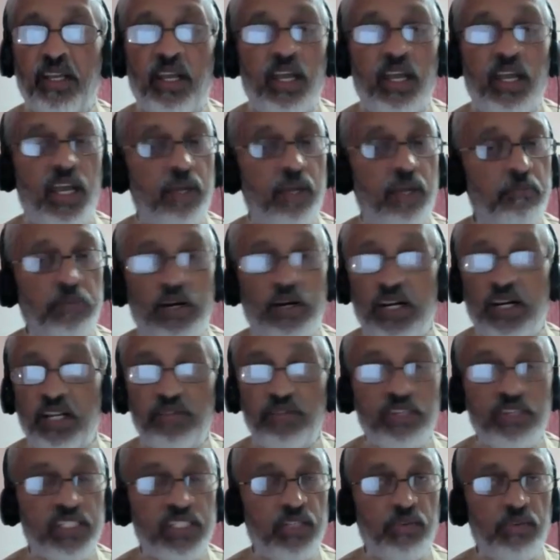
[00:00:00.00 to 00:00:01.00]
a burden
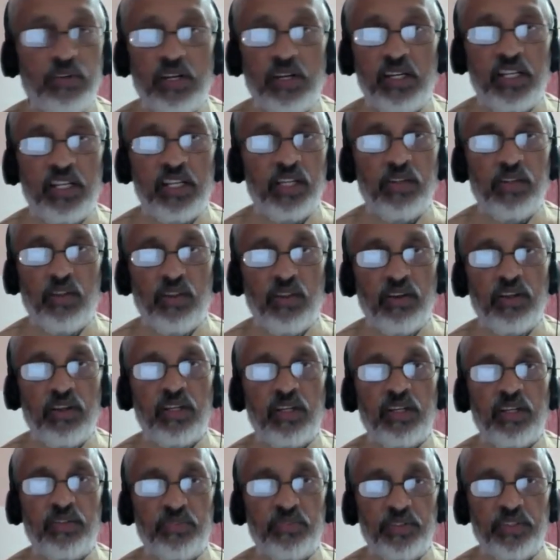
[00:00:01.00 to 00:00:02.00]
which the world can no
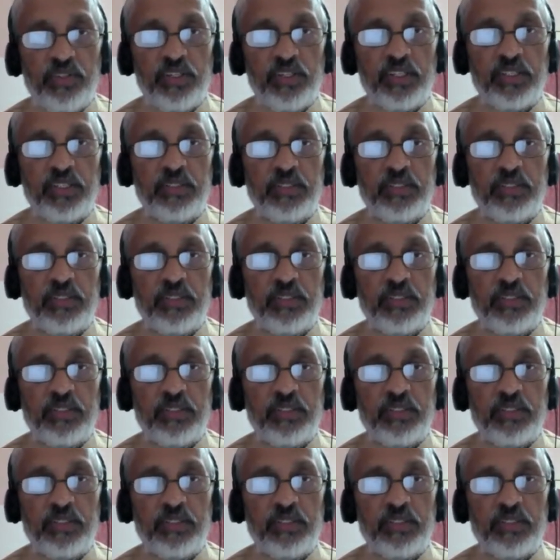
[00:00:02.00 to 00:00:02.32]
longer afford.